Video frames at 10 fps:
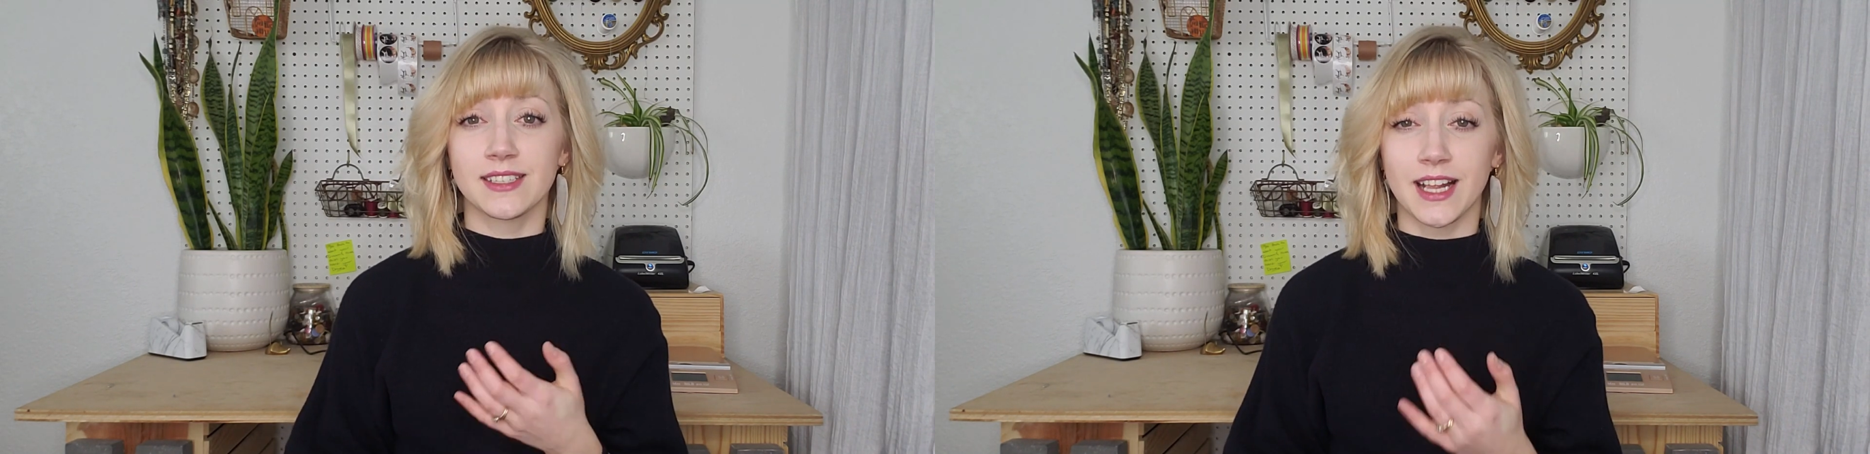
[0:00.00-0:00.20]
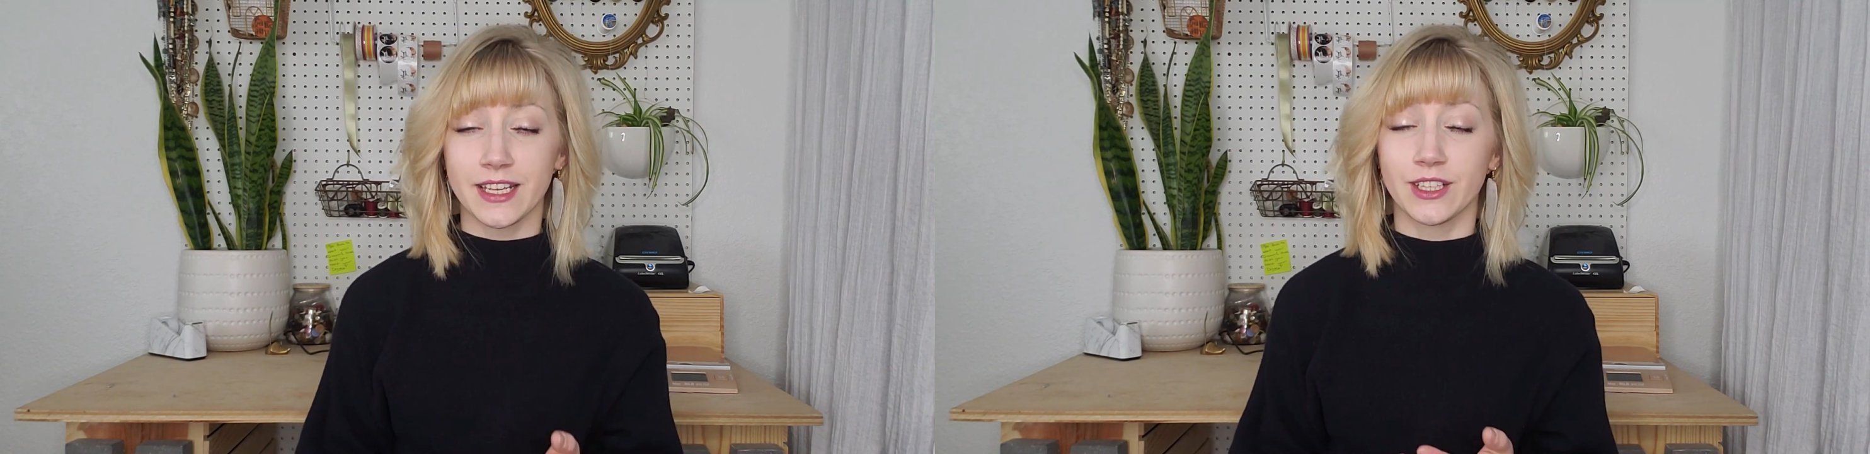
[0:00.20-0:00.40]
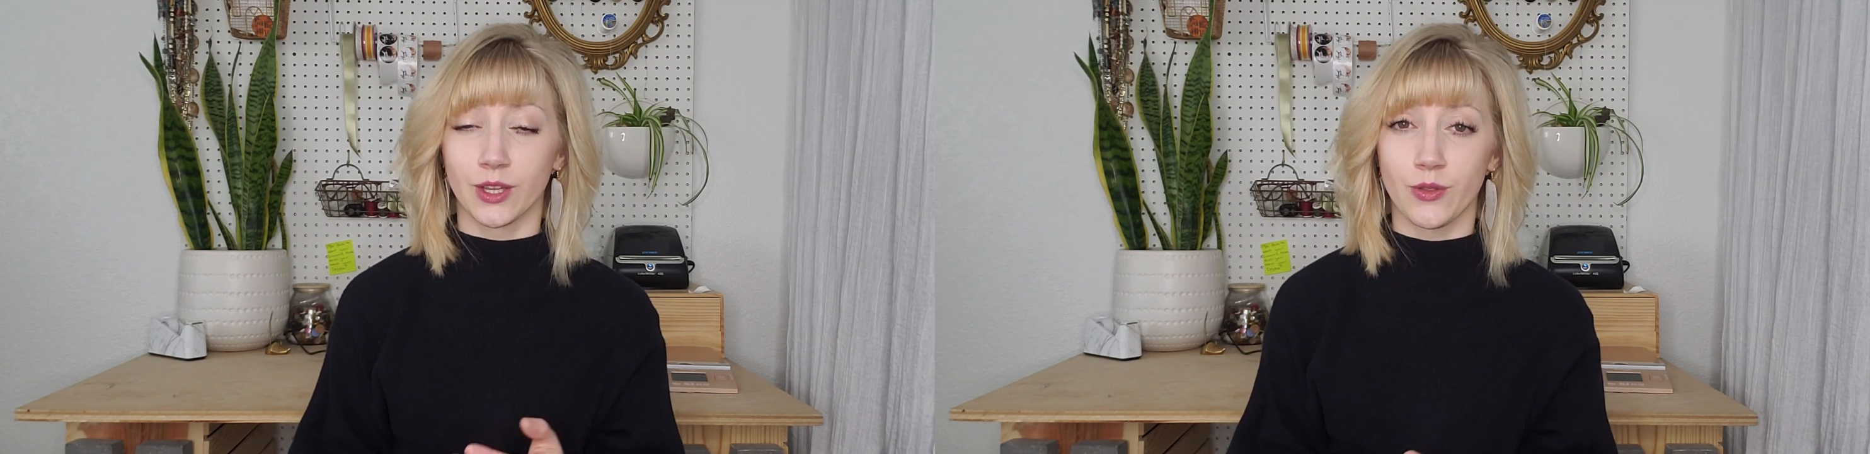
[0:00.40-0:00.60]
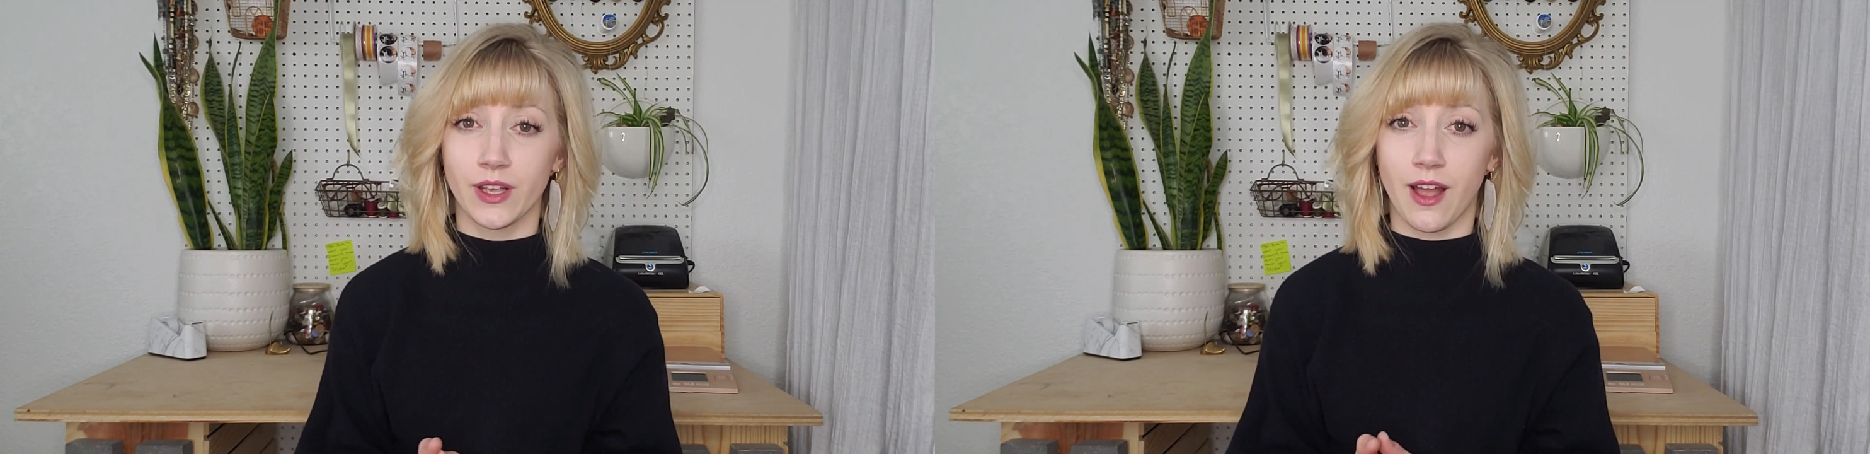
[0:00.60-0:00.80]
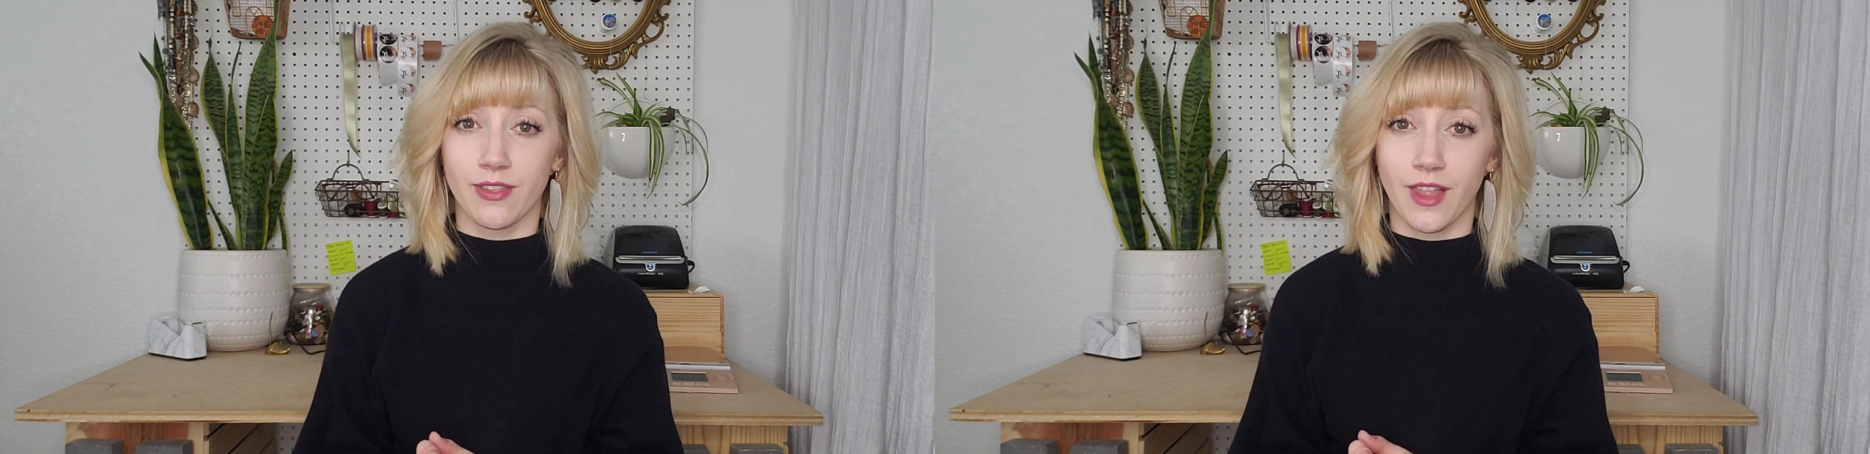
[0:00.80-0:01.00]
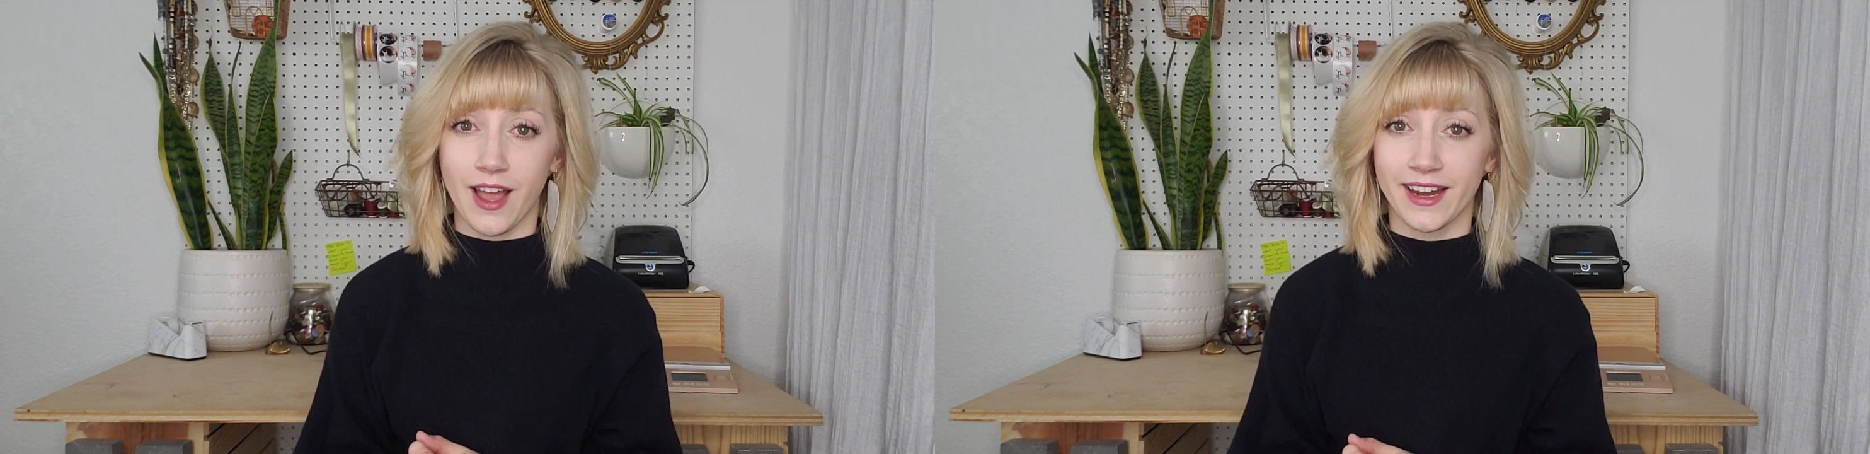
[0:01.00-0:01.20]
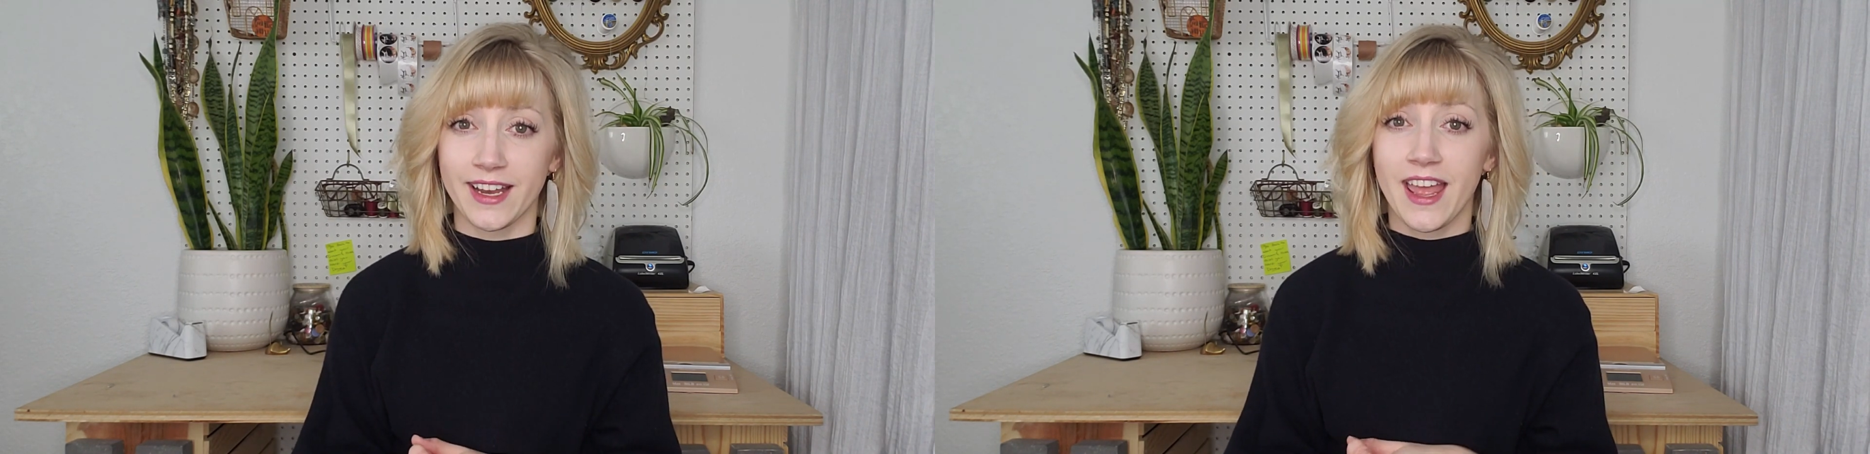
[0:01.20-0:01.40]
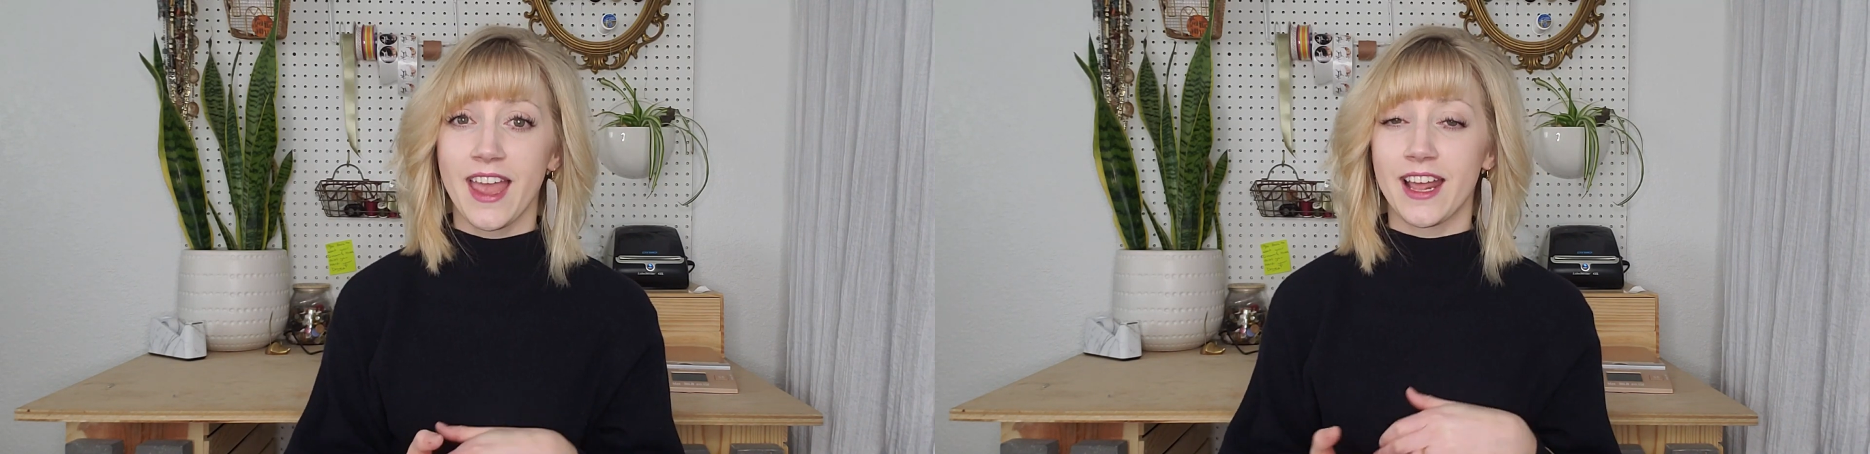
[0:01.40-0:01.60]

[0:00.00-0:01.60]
selling clothing online,